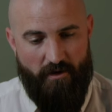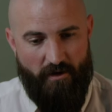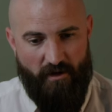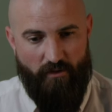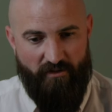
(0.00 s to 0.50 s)

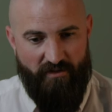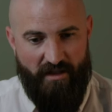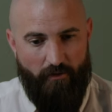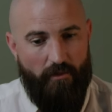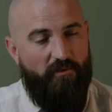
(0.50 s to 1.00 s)
increasing
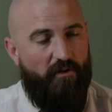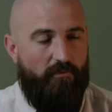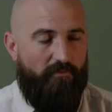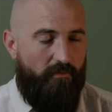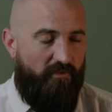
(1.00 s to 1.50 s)
their
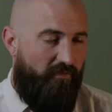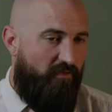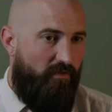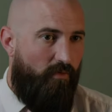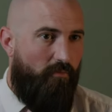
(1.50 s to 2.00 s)
uptime from
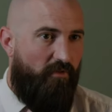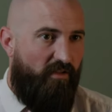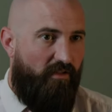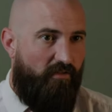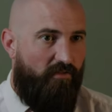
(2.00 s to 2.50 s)

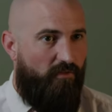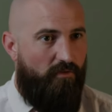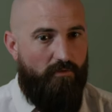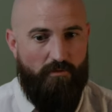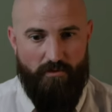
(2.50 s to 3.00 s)
71%
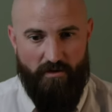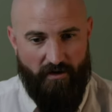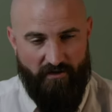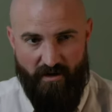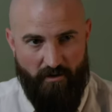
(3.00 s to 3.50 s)
to
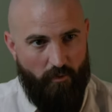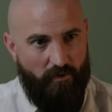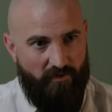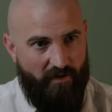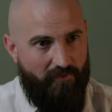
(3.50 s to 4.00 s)

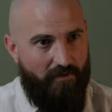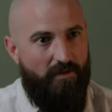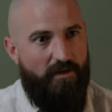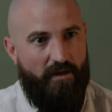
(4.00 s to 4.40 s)
98.7%,